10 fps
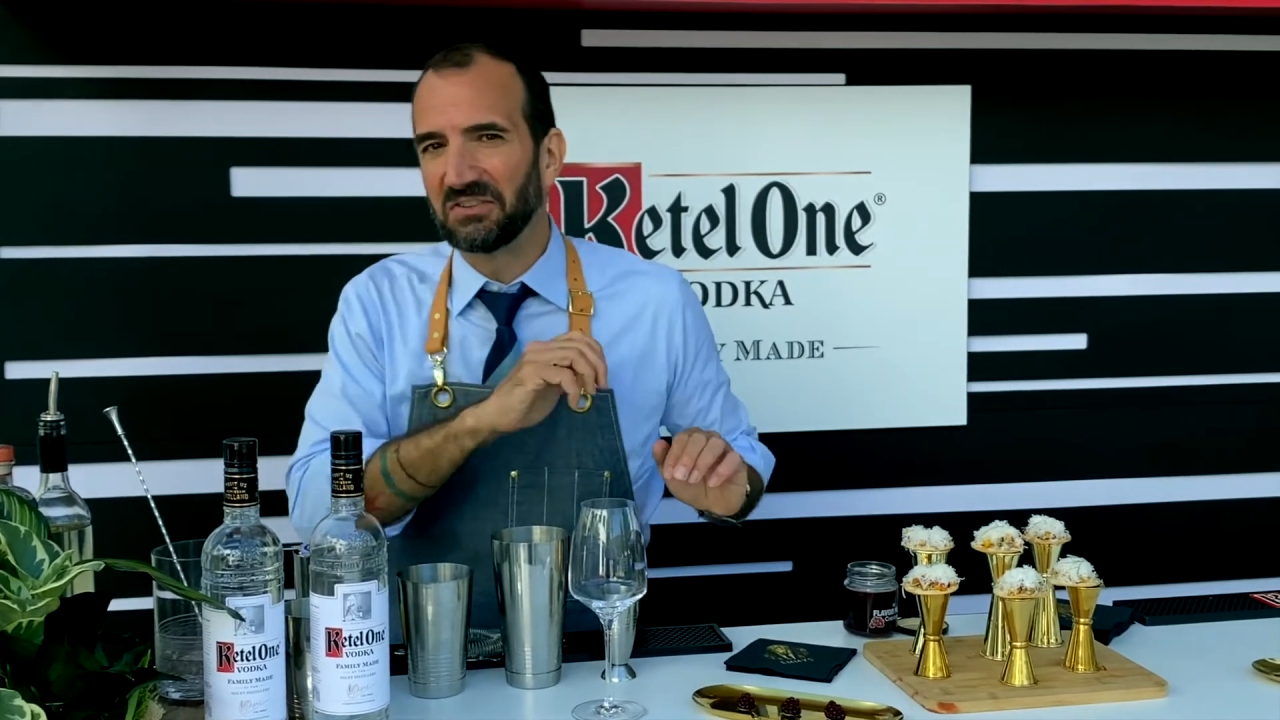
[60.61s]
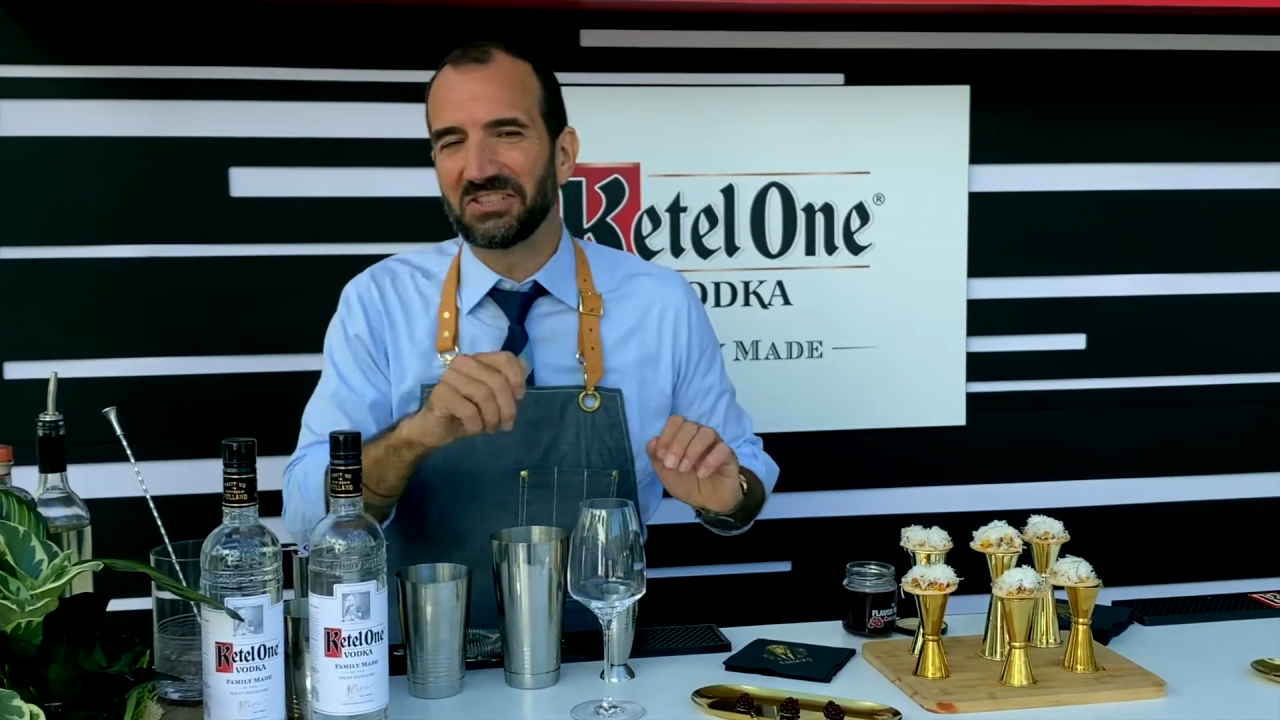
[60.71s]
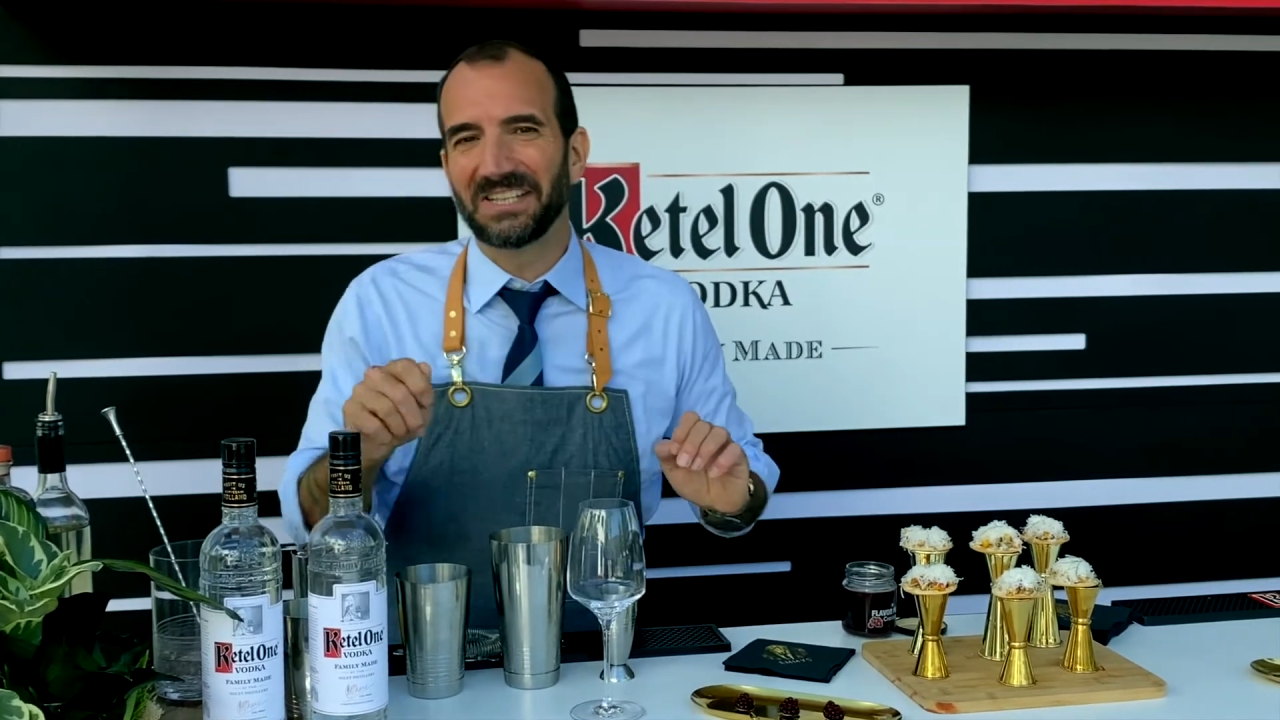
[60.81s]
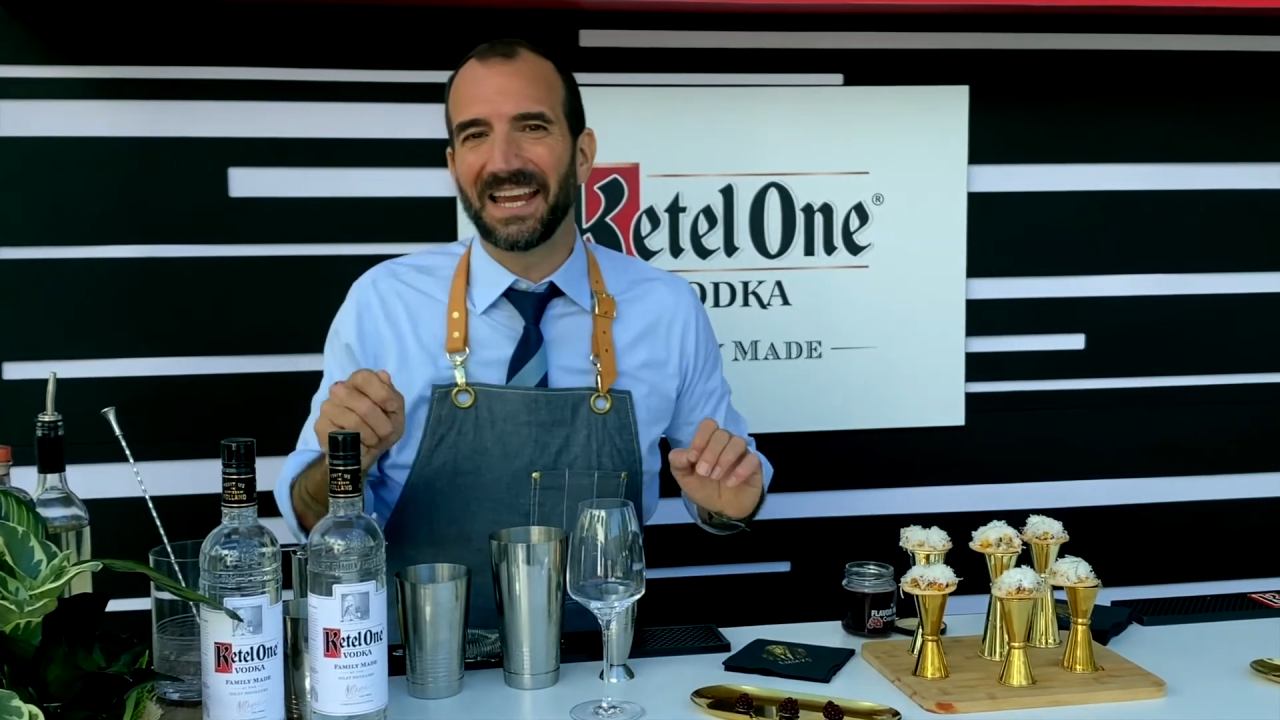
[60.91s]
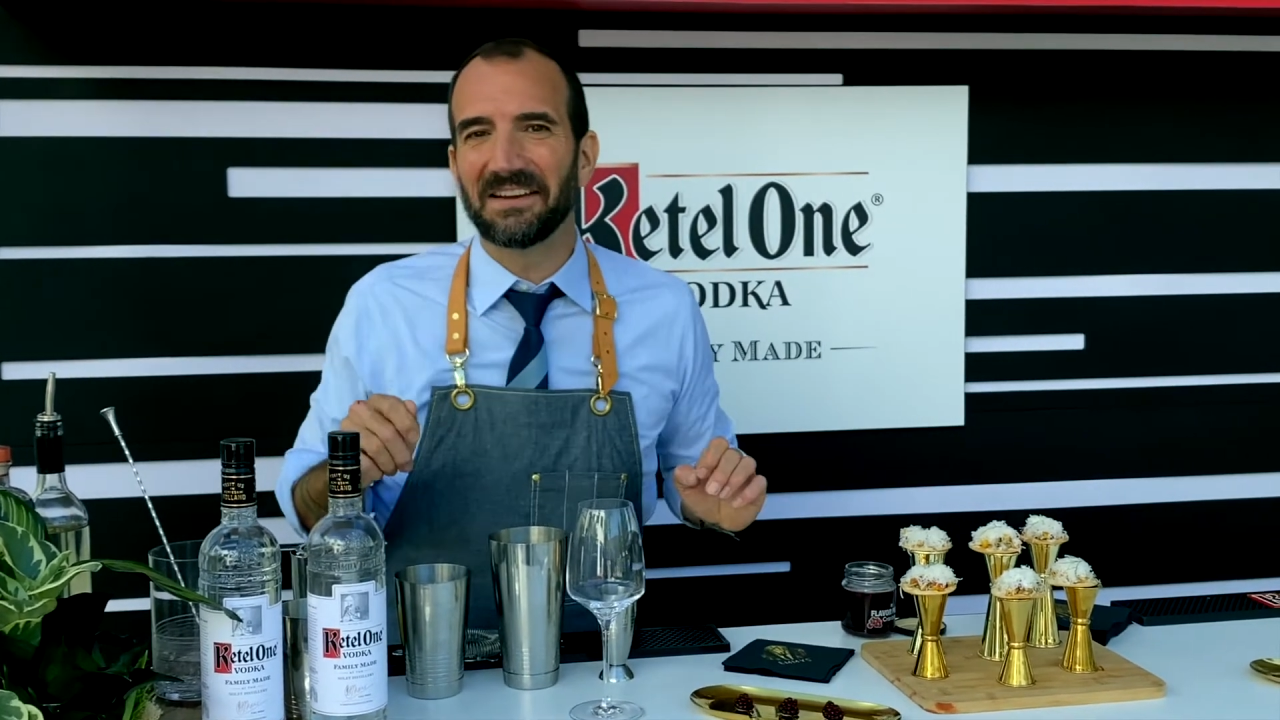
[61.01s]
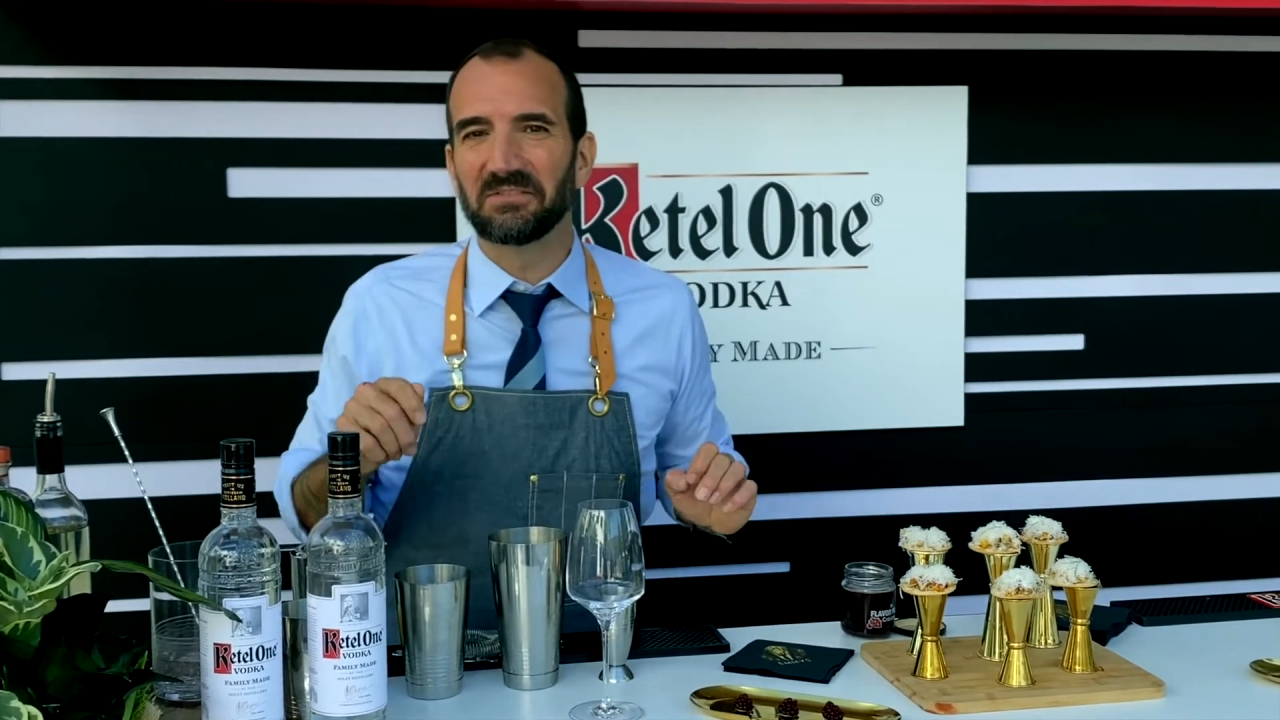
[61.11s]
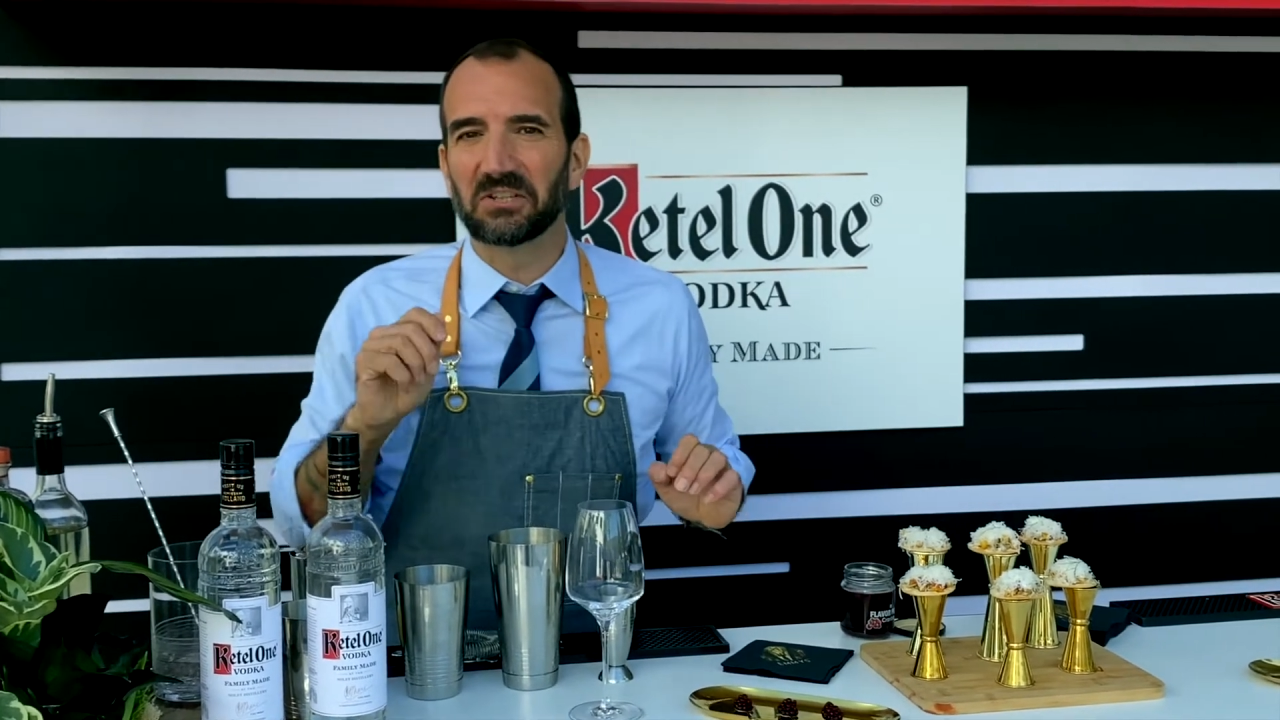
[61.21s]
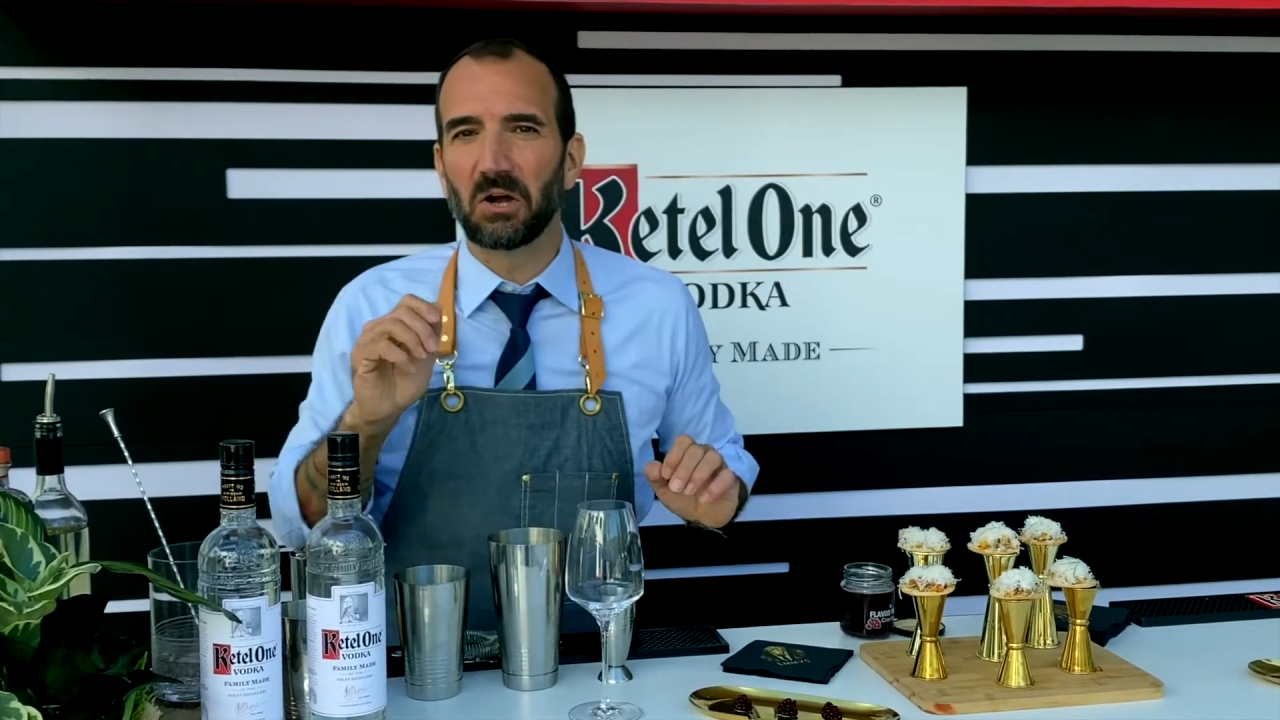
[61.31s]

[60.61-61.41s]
shaved